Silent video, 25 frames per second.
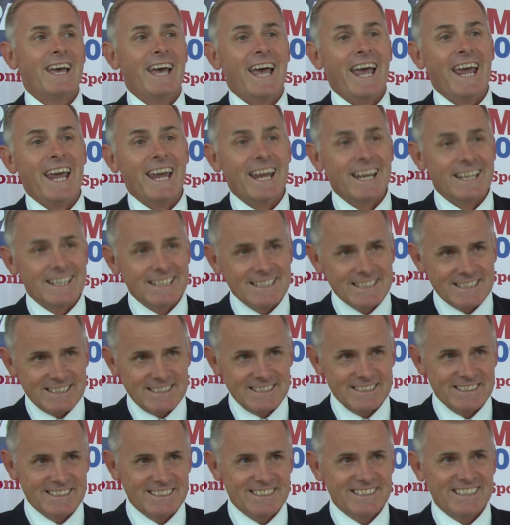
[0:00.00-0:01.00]
and
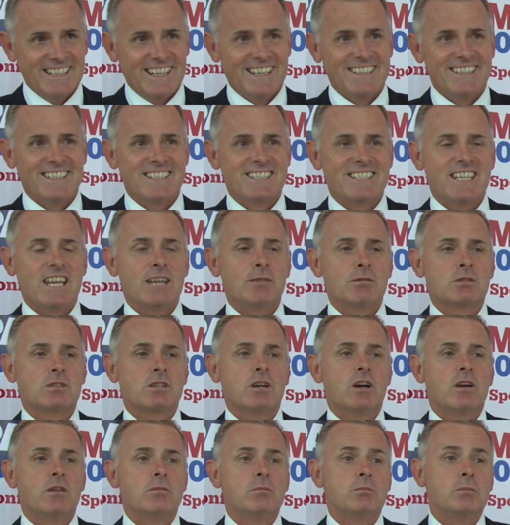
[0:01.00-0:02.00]
at the same
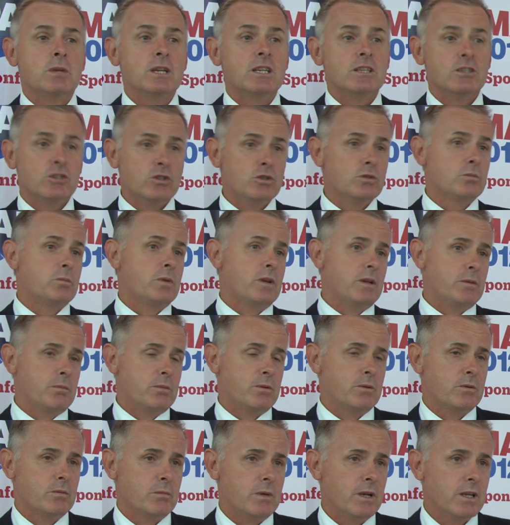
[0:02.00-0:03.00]
time meet new
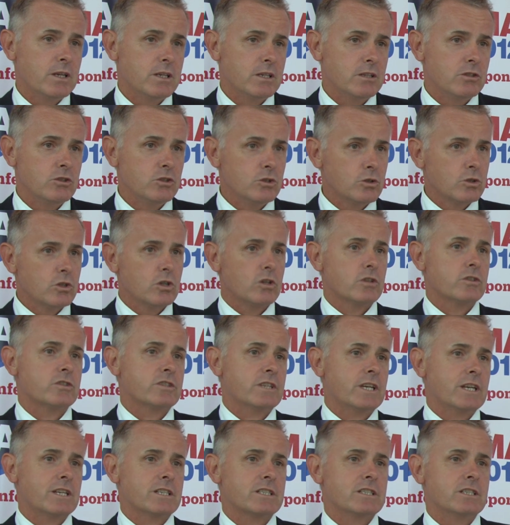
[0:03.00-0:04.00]
people, making new
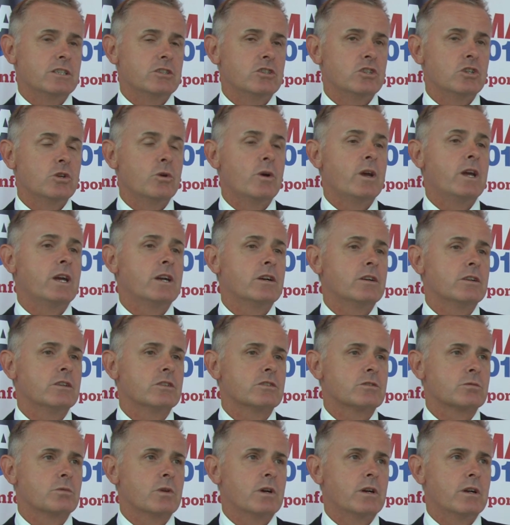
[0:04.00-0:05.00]
contacts in new
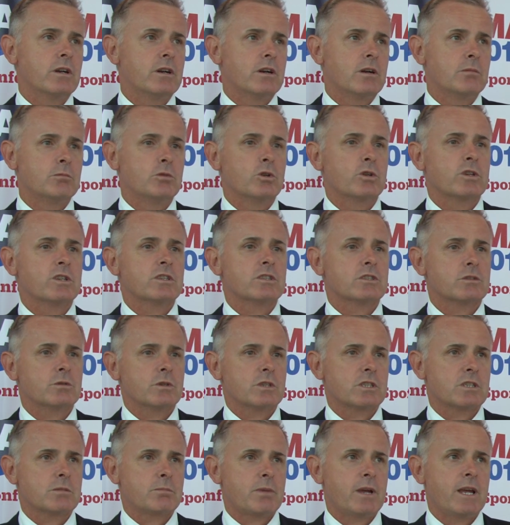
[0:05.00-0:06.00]
areas where I'm looking to
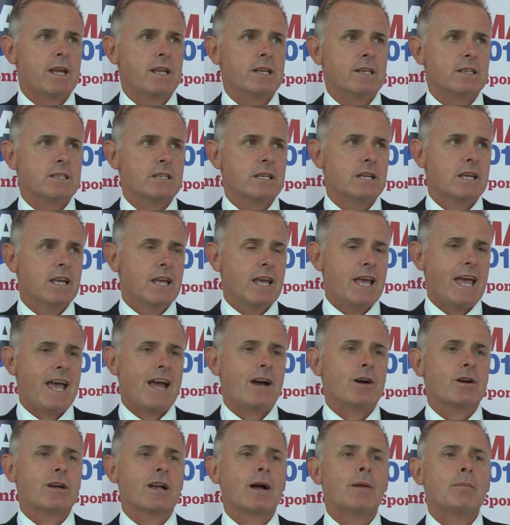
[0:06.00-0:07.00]
expand
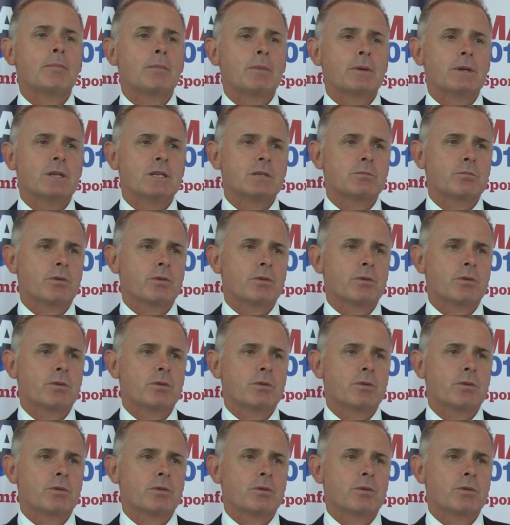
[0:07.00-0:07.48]
our company's